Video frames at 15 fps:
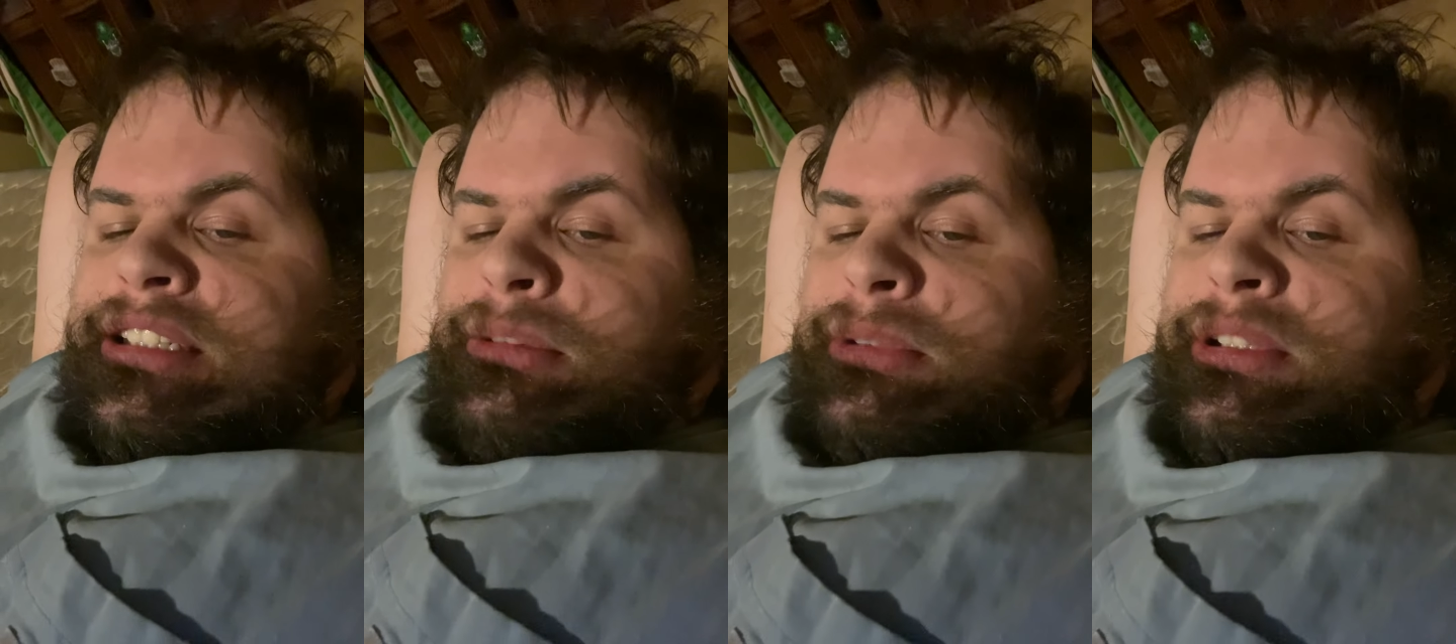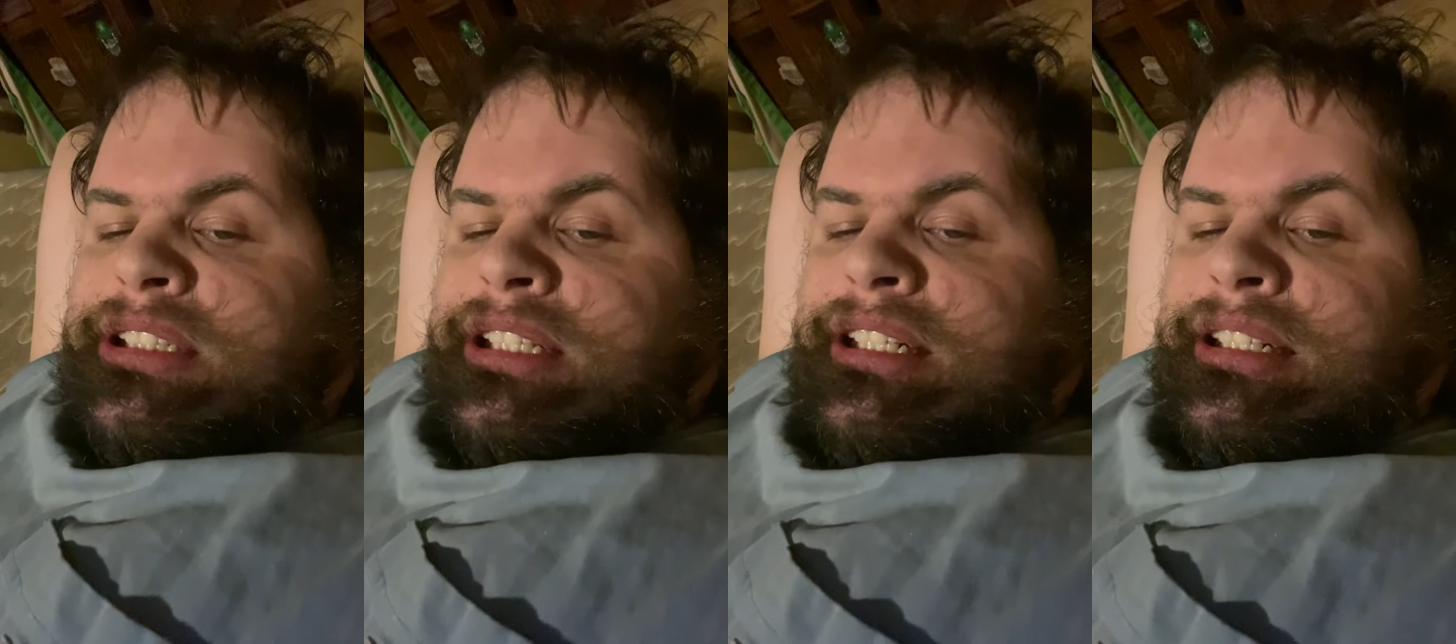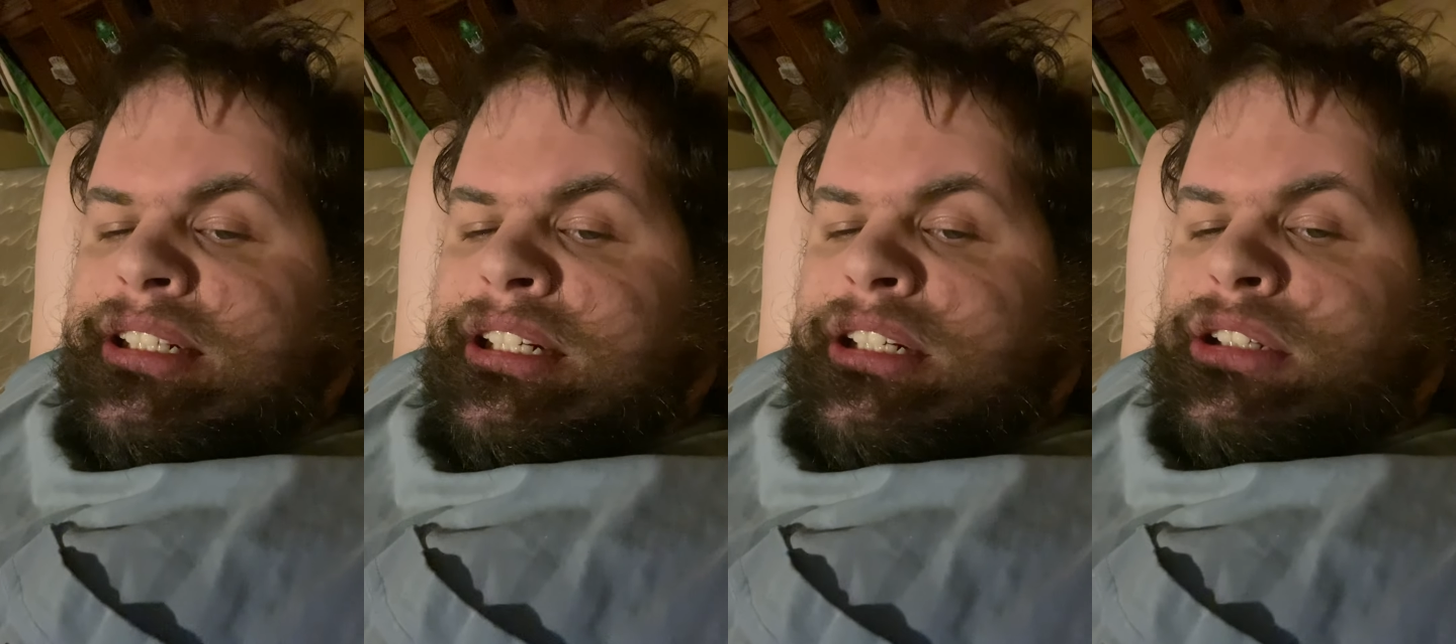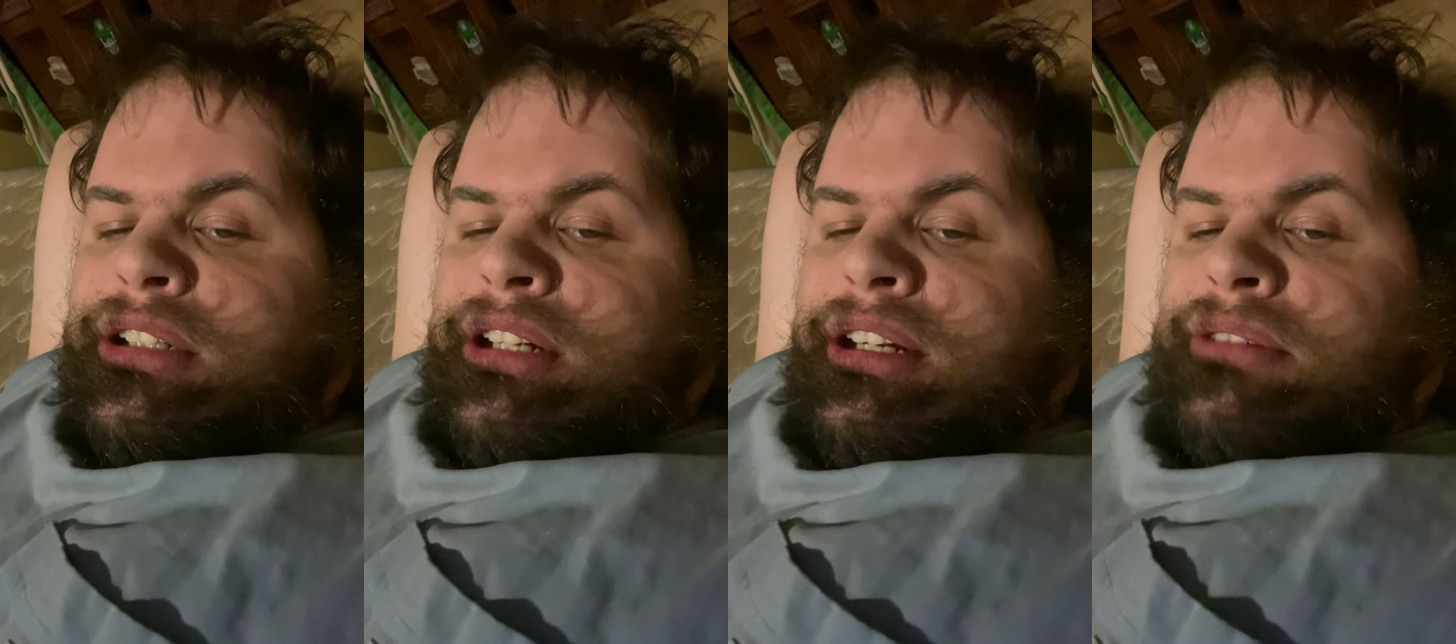it would say in the
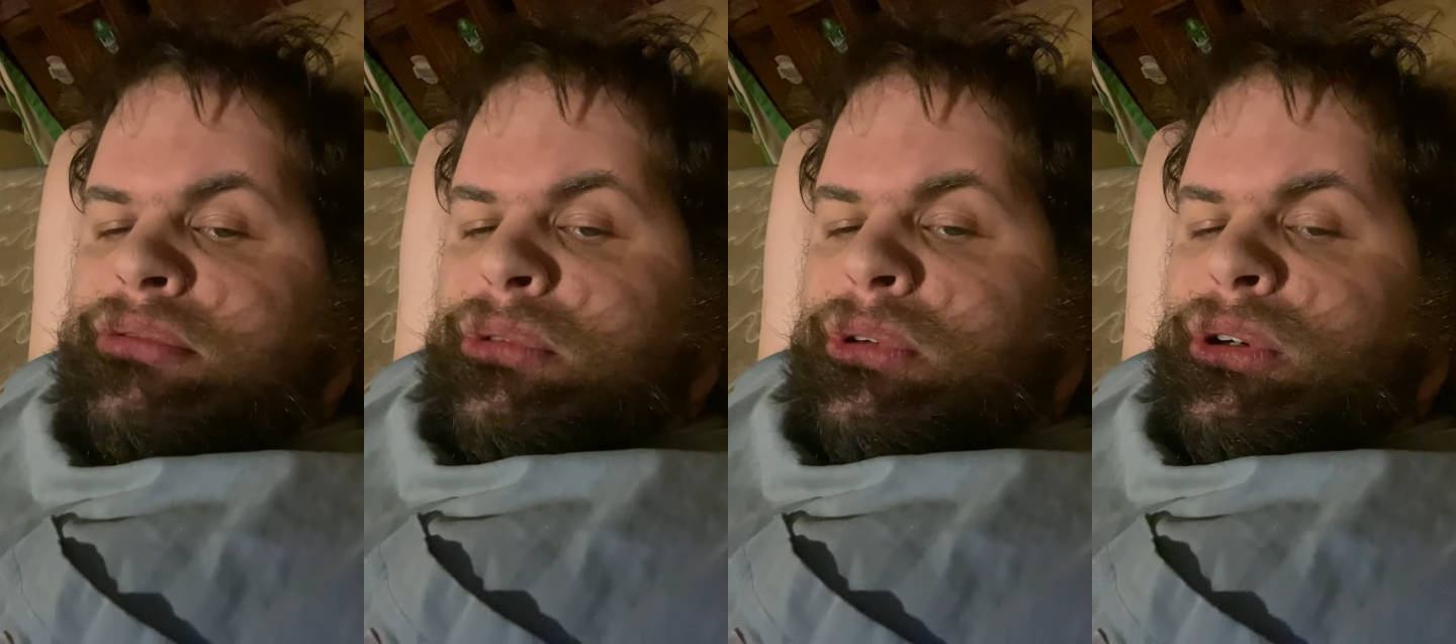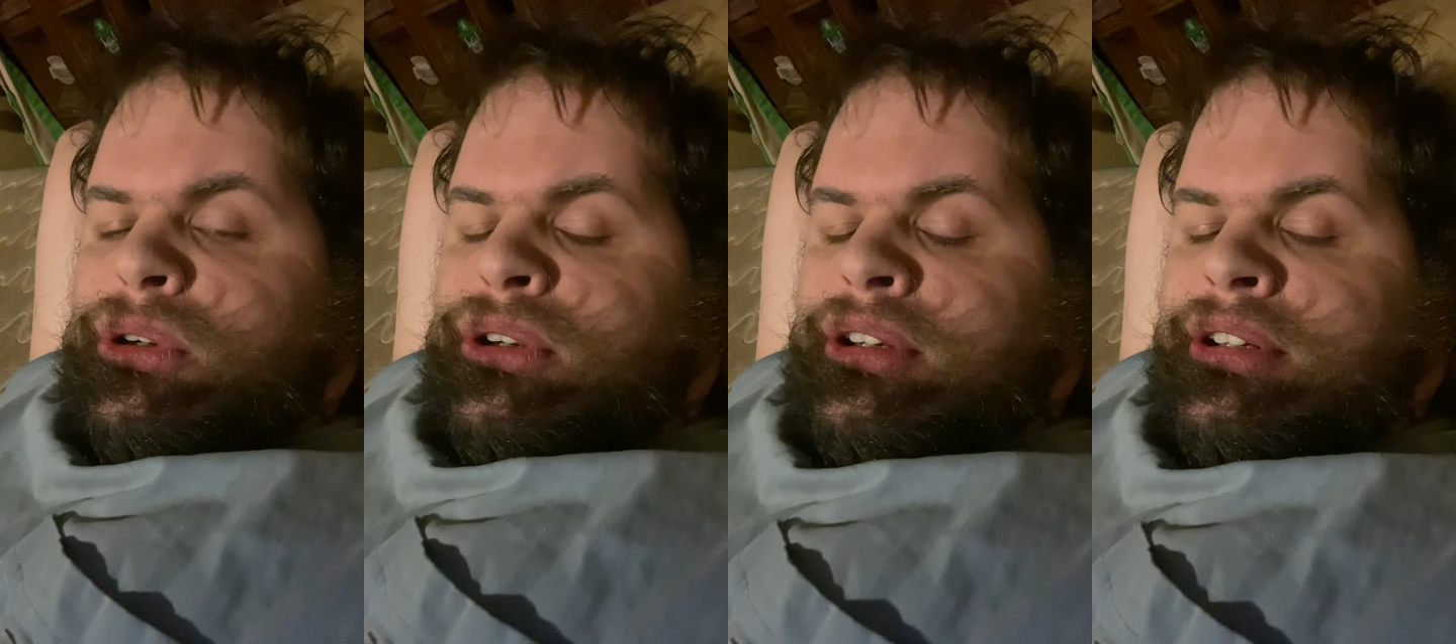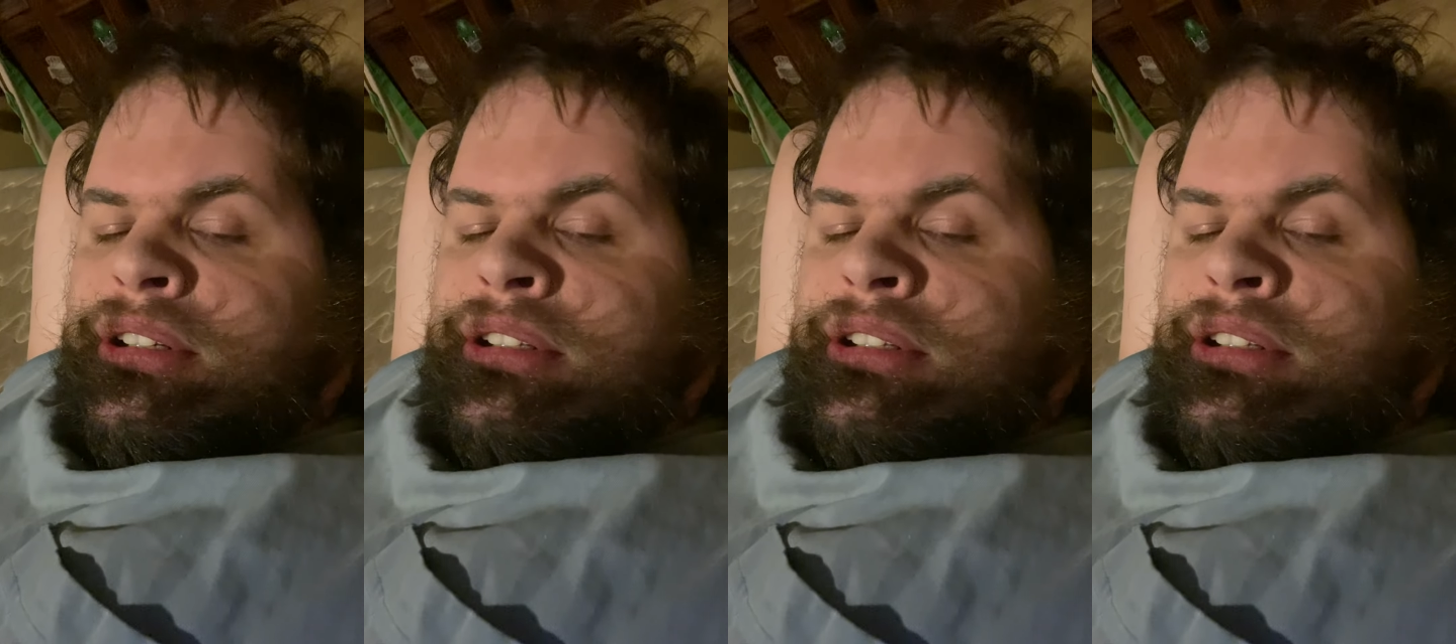aircraft world.